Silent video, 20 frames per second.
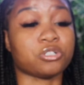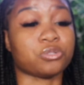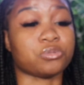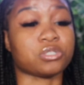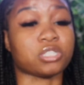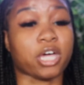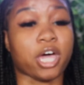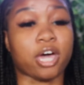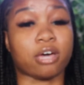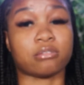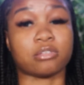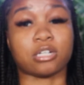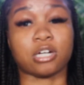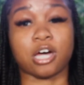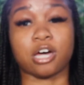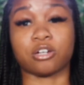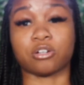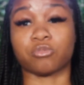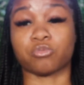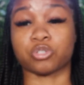used to have to
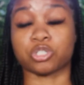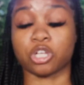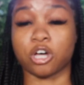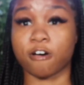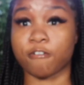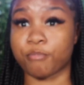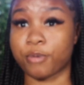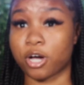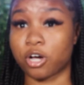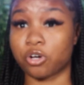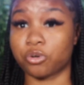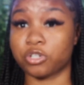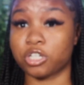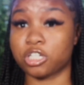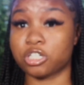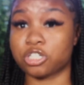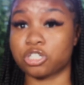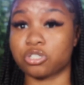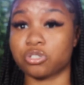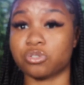kind of resolve my own
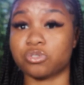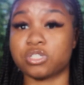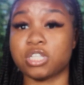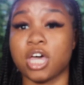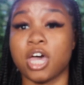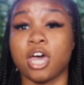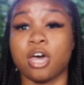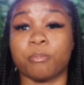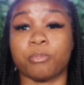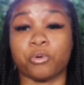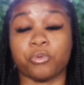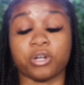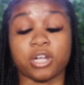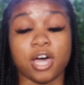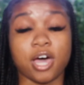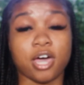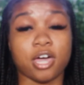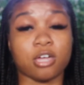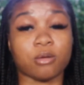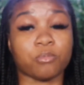issues. But when
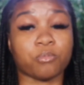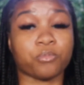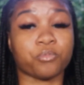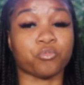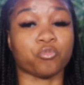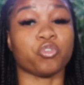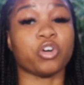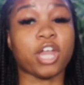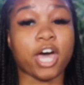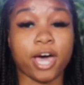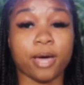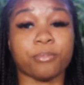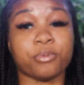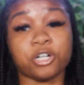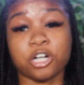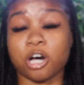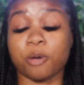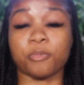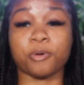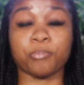I
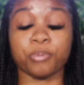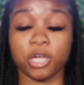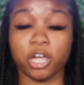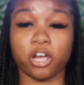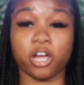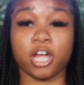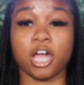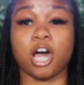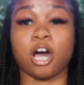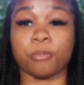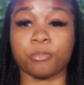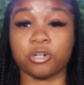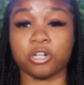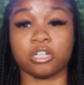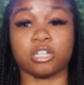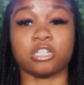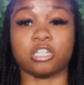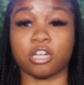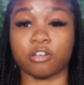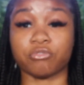become a parent, I'm
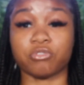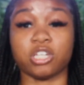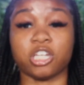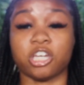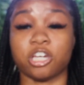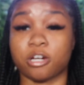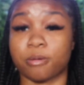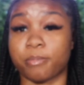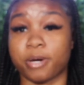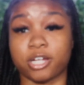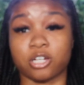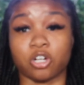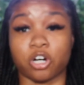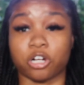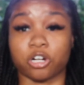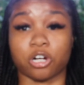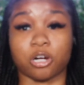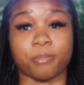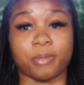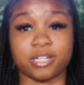gonna definitely hear my
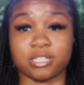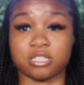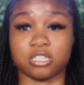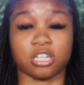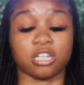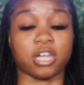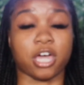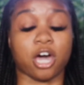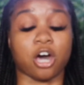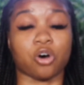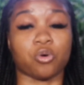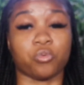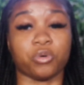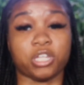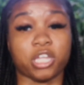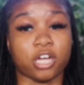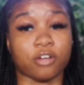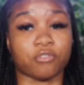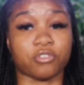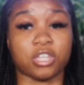daughter or my son out
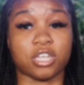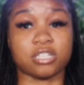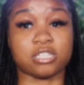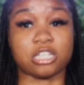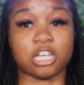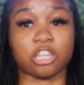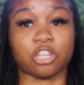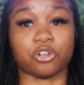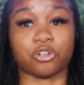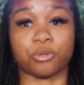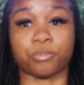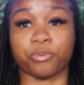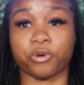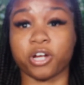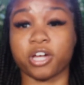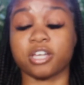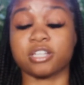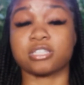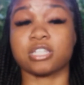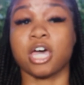whenever they say they're
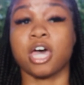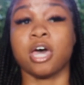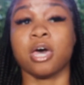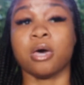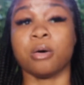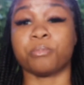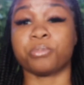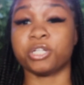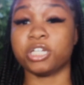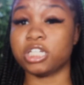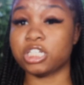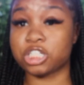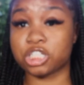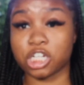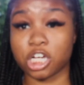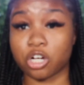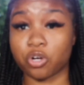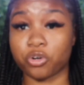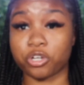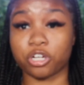depressed. Please
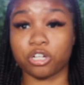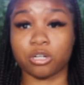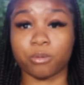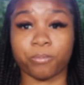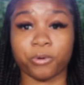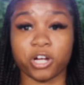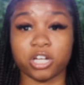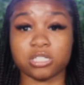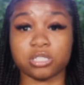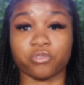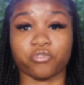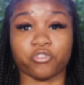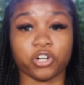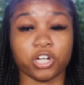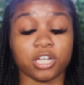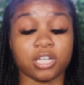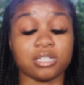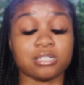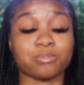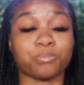check on your depressed
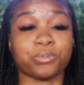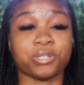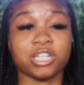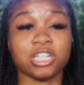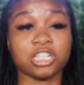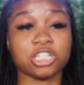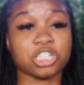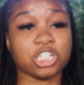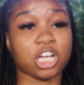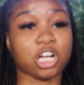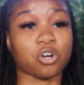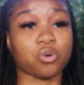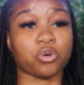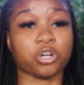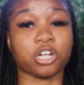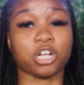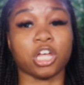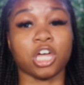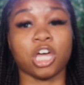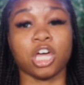friends. Please check
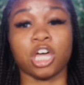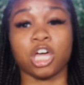on